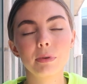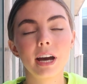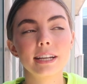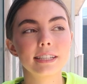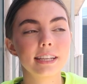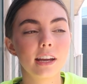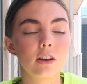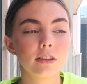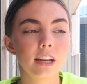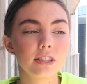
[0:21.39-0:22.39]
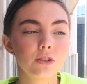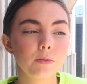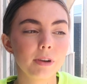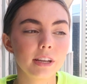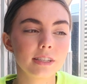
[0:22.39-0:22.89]
but I did take it online, so
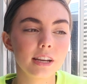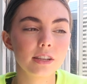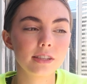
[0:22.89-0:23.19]
my study